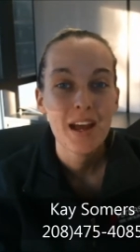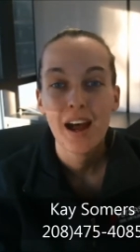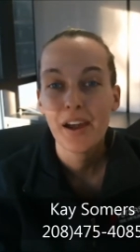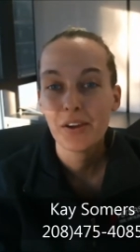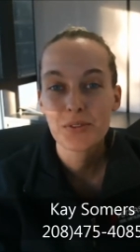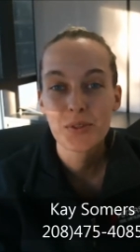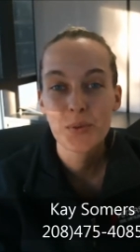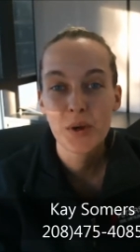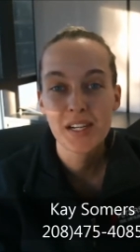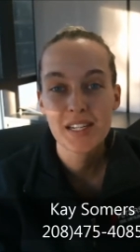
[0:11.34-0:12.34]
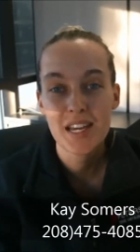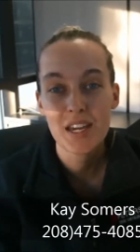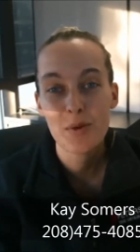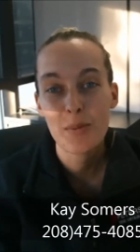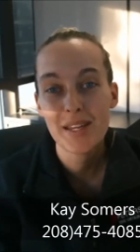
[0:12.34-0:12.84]
I also wanted to take
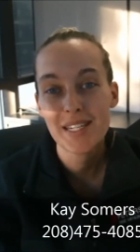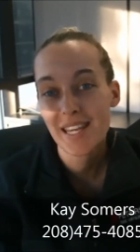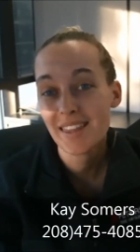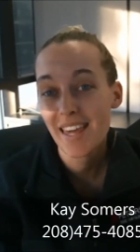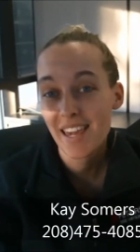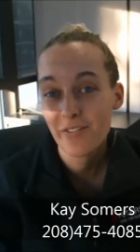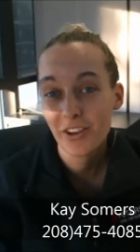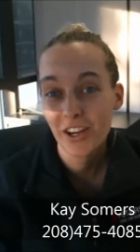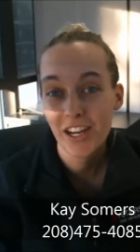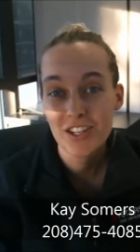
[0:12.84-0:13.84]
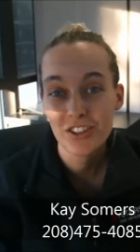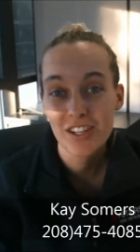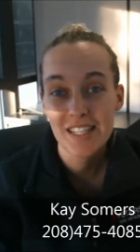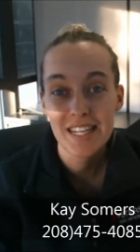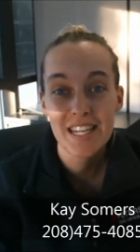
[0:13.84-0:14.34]
a moment to say thank you for your
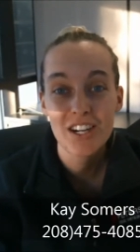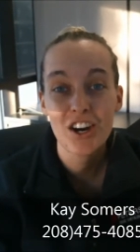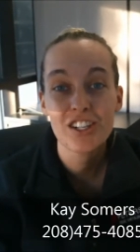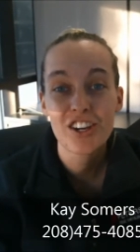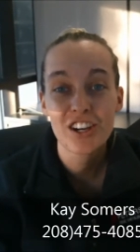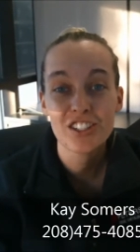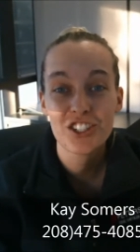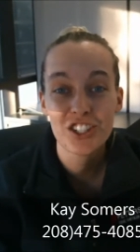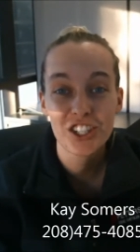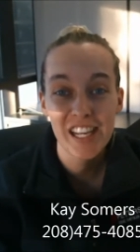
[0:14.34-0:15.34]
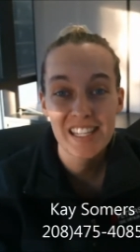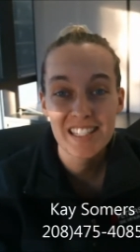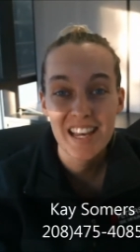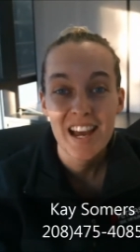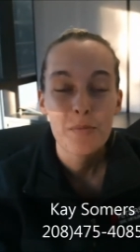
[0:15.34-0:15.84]
interest in our Dodge
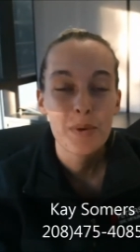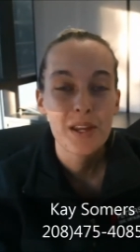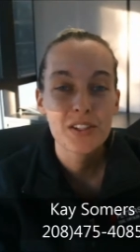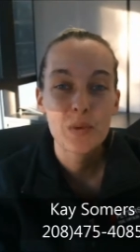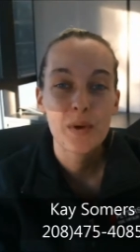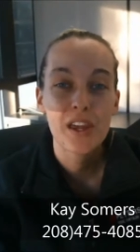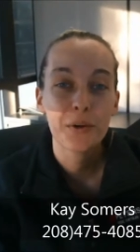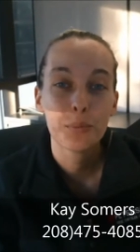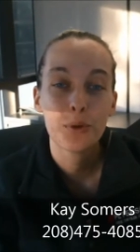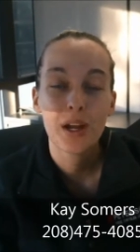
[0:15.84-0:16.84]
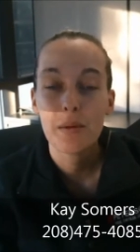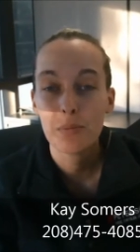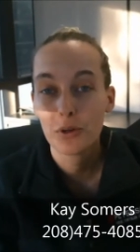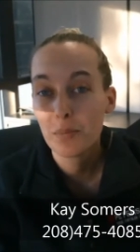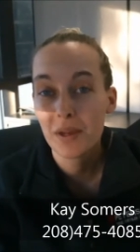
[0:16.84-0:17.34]
journeys. Because as though we are a
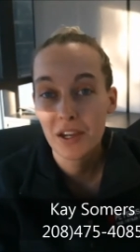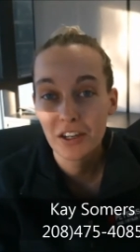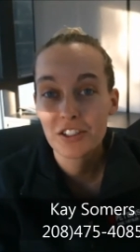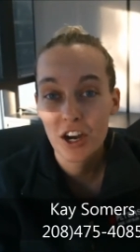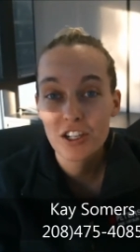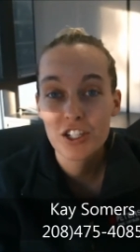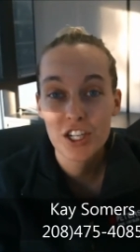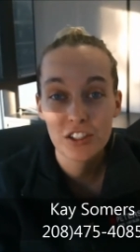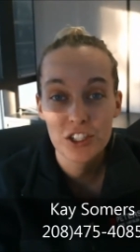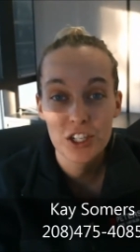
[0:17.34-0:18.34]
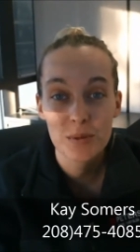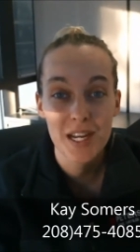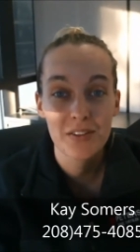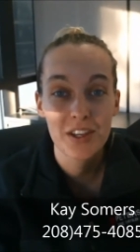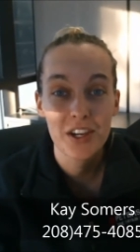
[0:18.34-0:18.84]
premier Dodge dealership
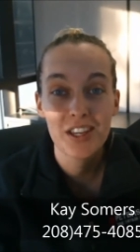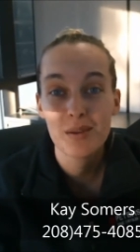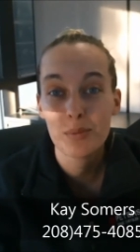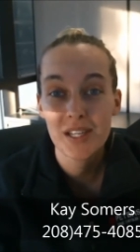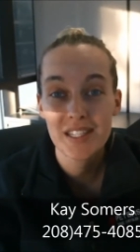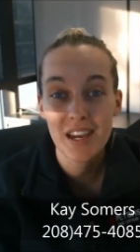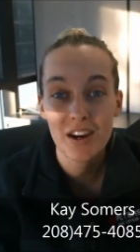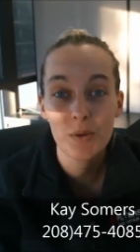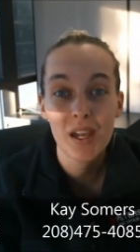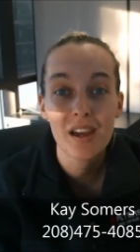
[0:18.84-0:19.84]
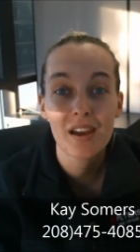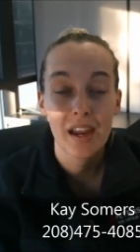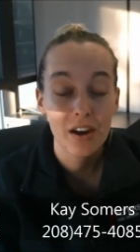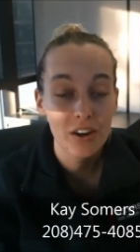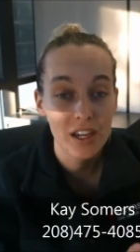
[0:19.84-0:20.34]
down here in the Boise area,
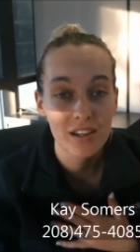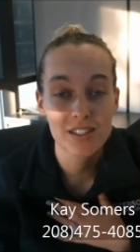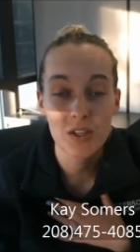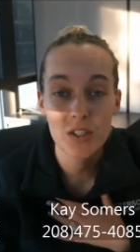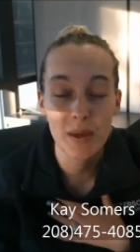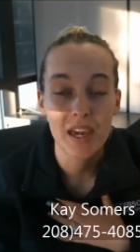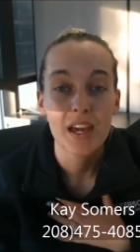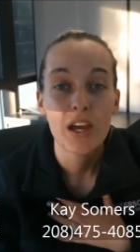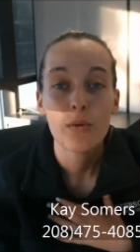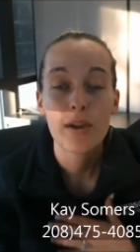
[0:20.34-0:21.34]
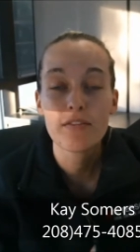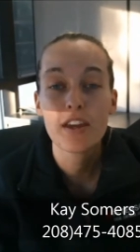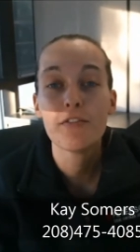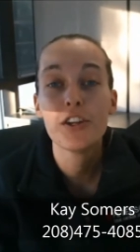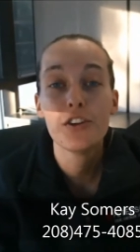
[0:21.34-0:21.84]
area, excuse me, we have
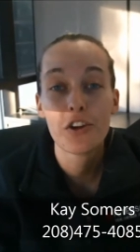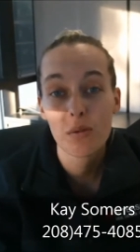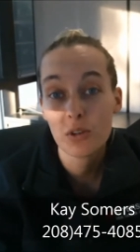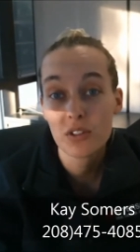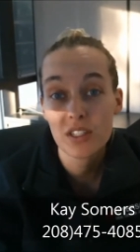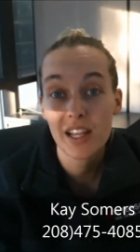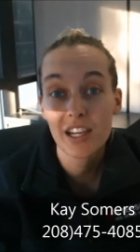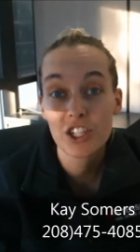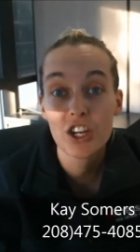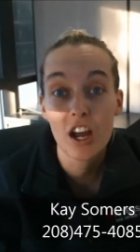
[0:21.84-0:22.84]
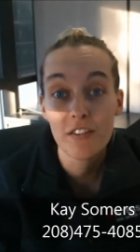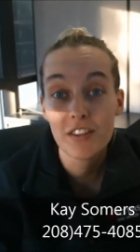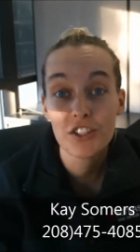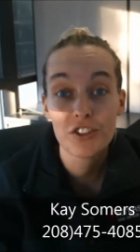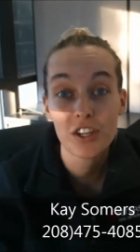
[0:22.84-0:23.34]
a phenomenal selection of
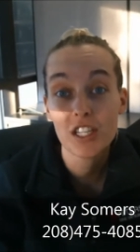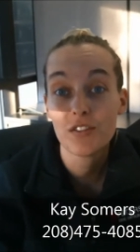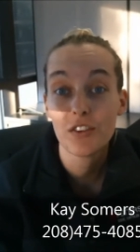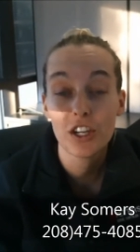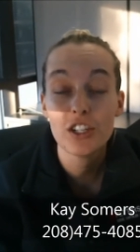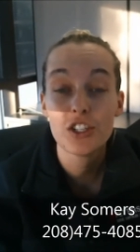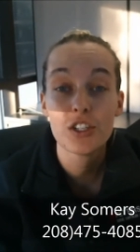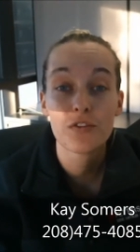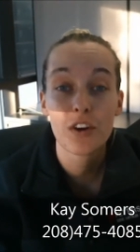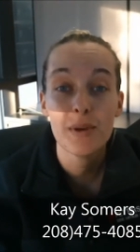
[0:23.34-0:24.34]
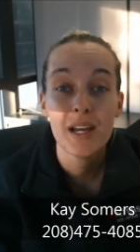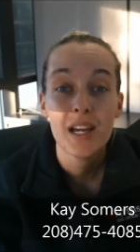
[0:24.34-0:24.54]
these journeys for you to choose from.